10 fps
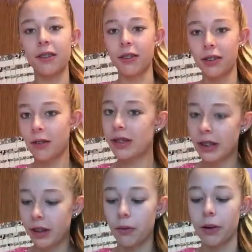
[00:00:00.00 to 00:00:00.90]
it really wasn't
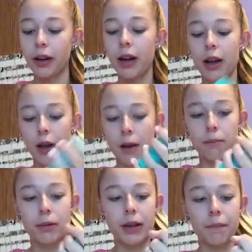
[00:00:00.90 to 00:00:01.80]
going to work,
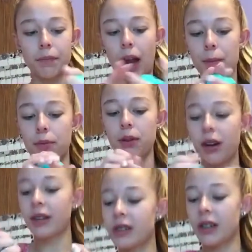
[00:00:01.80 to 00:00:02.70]
but I put
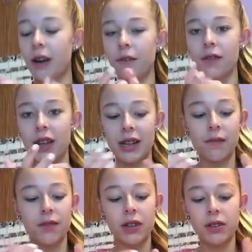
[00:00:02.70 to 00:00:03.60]
on enough that
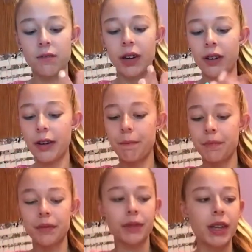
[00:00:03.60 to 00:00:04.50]
it feels
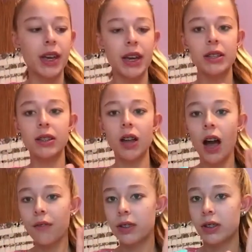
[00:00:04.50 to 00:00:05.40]
it's a
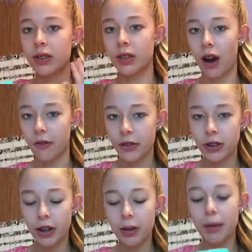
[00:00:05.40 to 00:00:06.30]
lot
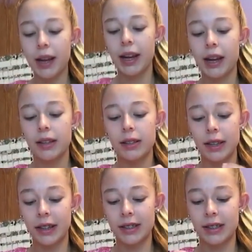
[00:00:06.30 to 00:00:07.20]
softer on my hands.
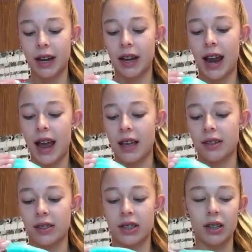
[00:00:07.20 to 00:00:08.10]
Like, it's not
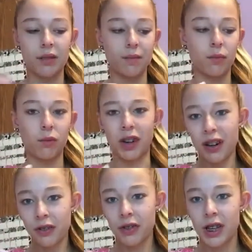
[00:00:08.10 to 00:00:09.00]
as
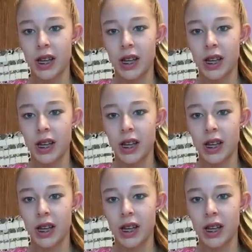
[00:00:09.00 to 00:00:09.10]
rough.